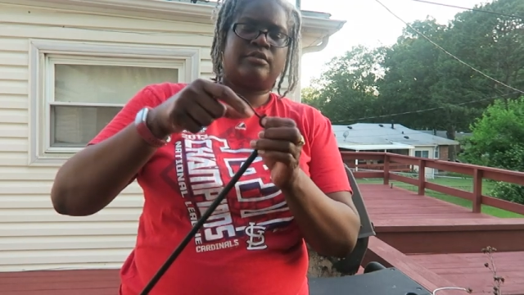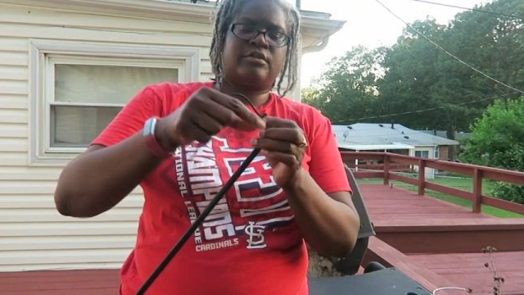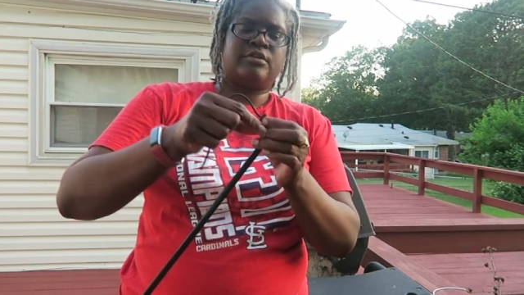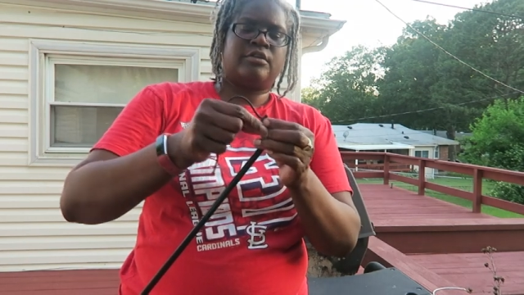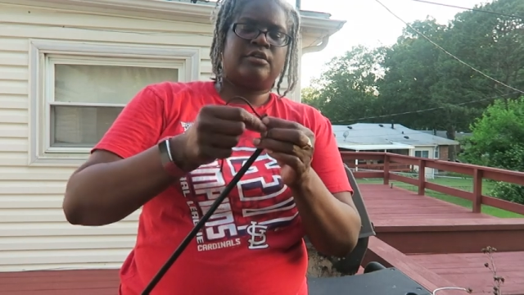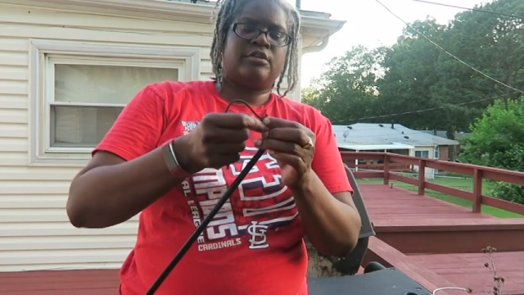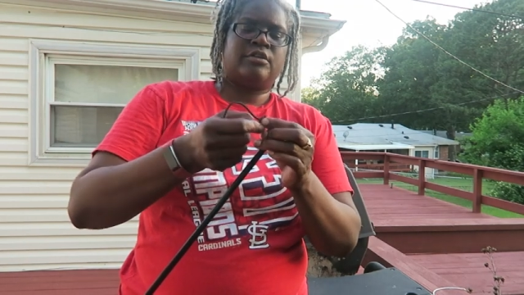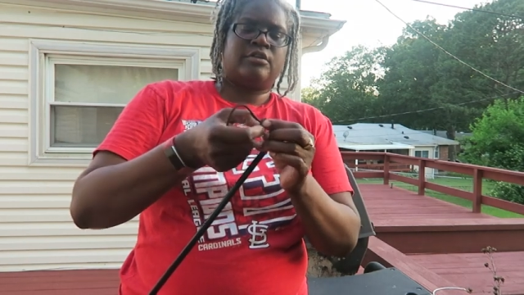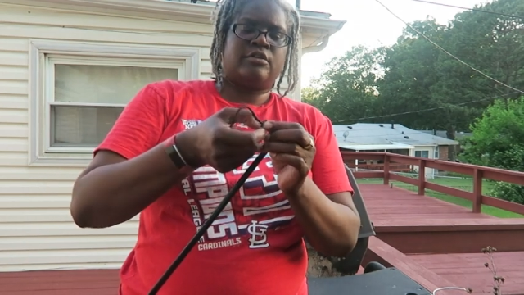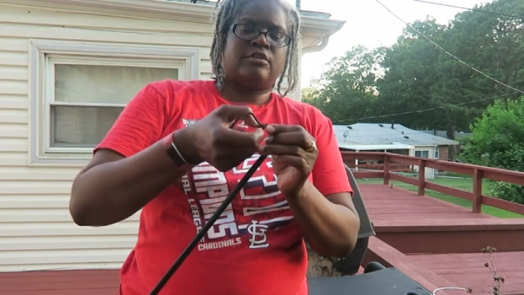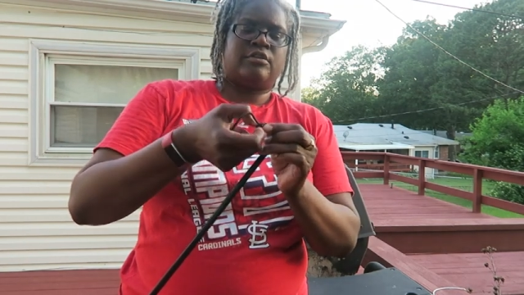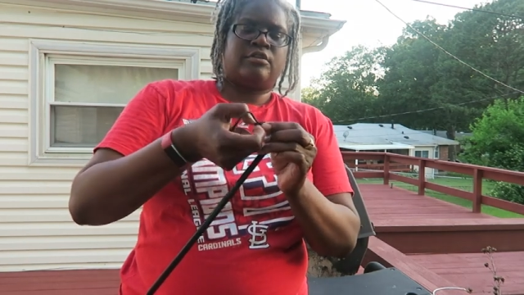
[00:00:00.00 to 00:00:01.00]

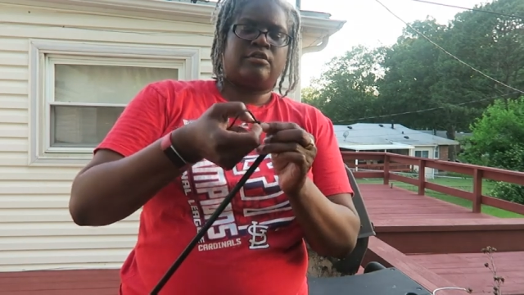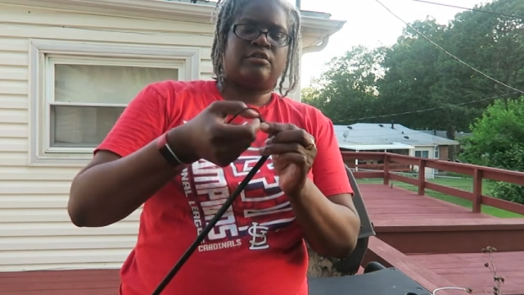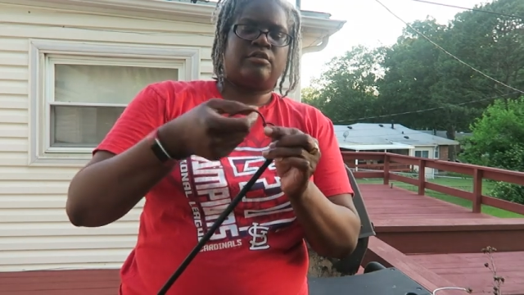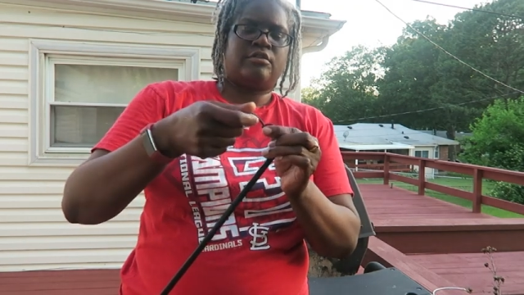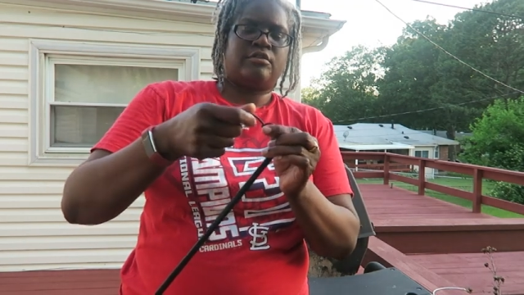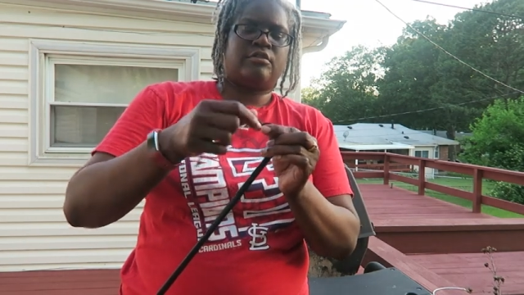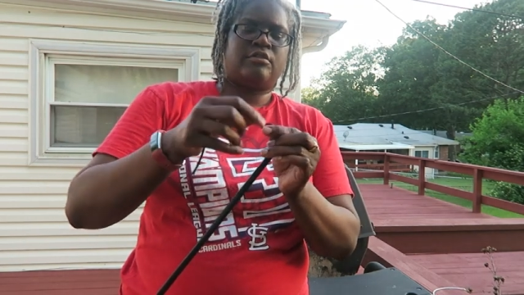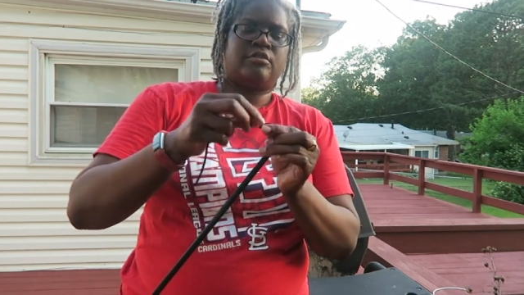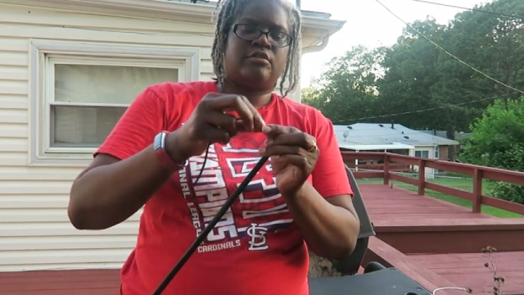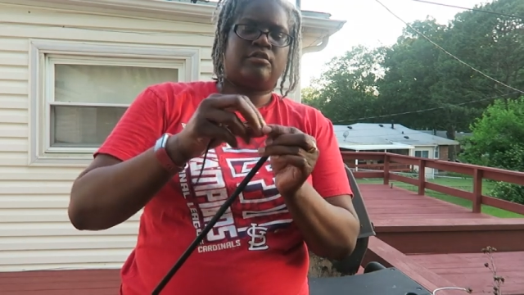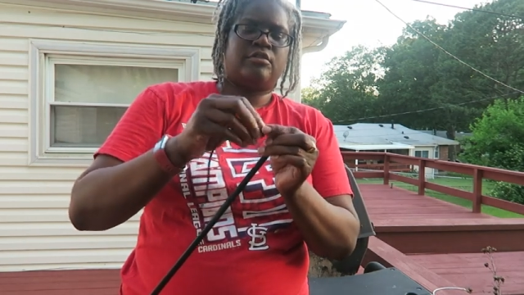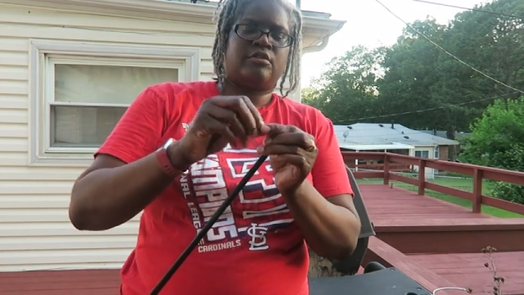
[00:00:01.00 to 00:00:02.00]

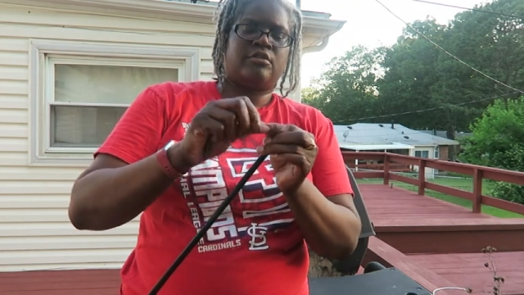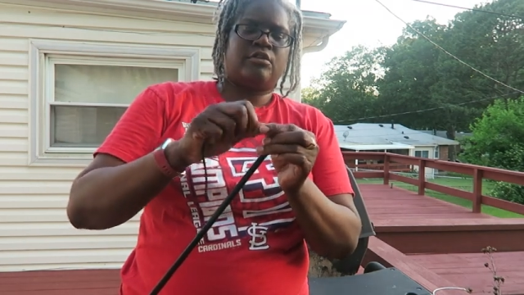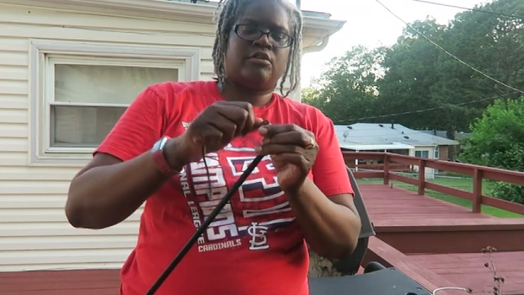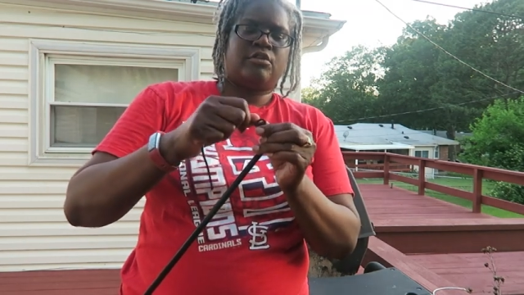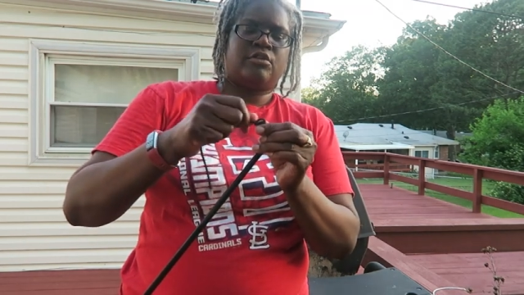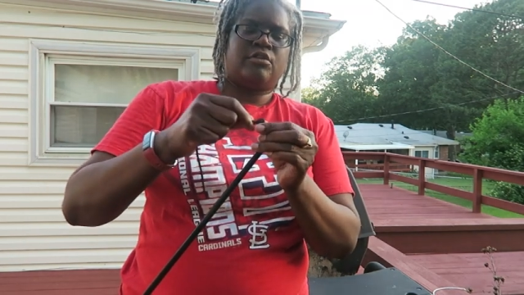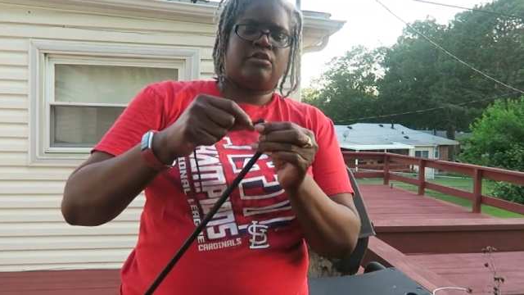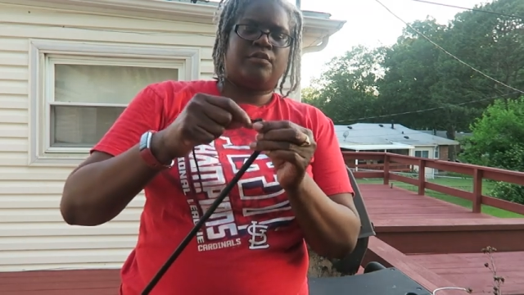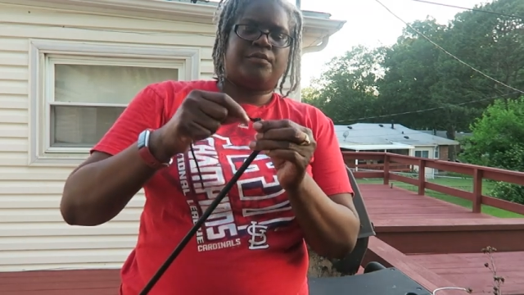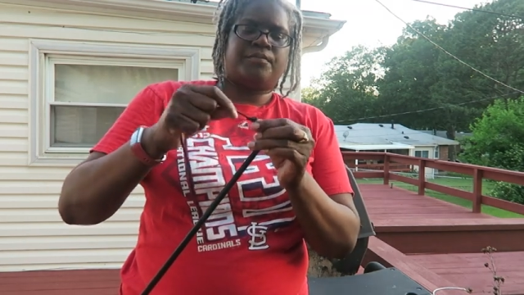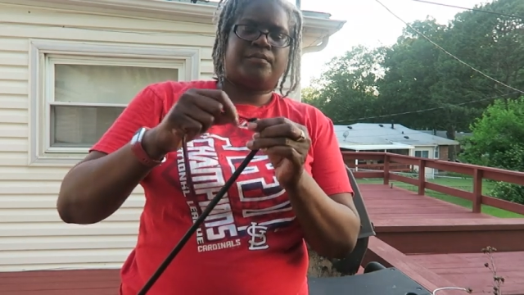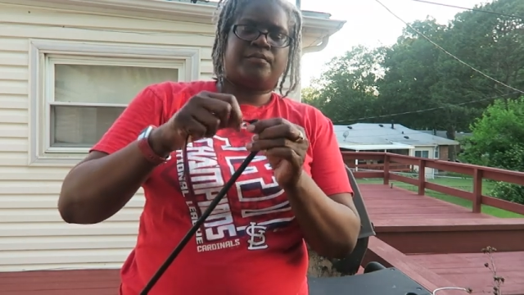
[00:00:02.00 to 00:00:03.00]

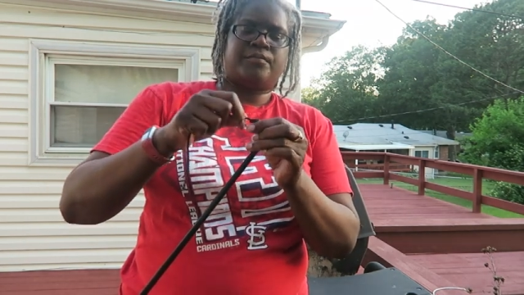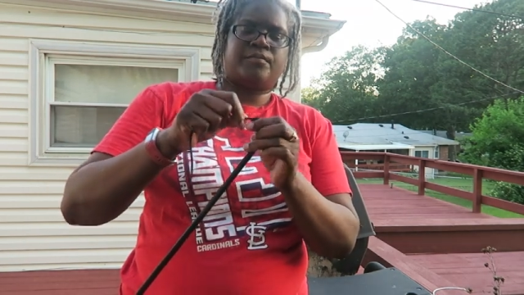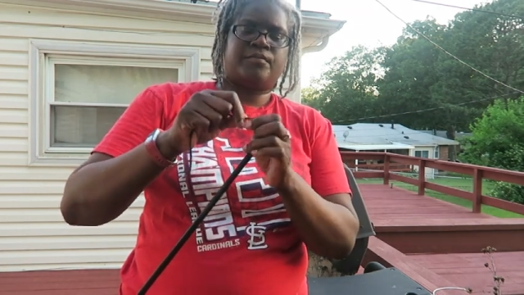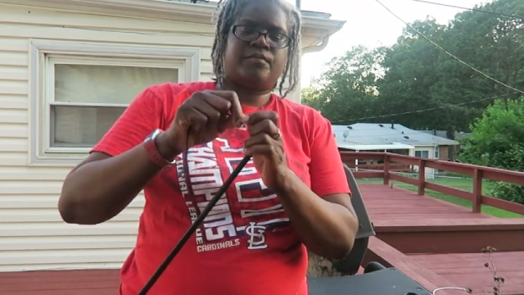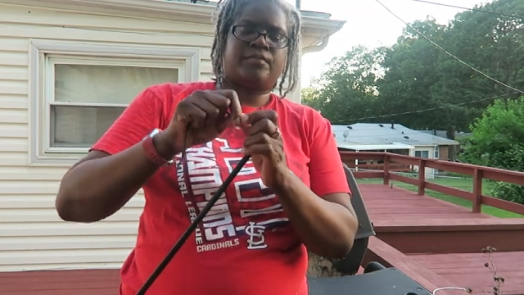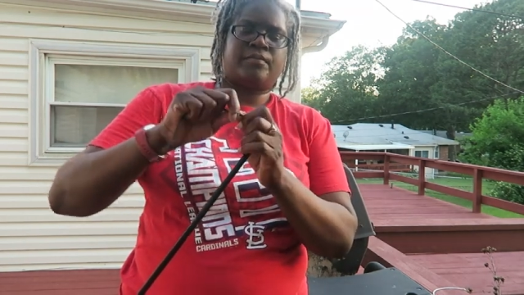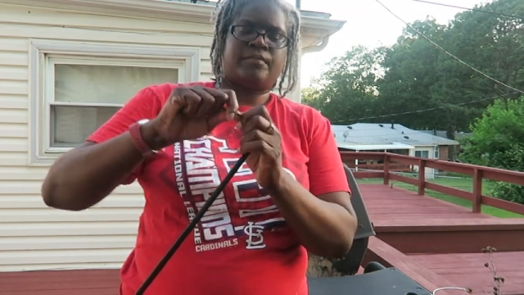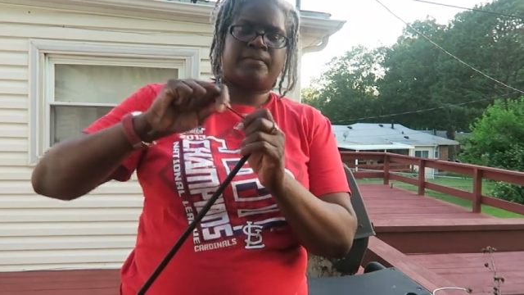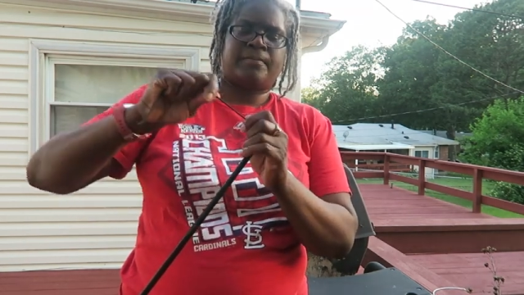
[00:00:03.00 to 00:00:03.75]
Nobody speaks.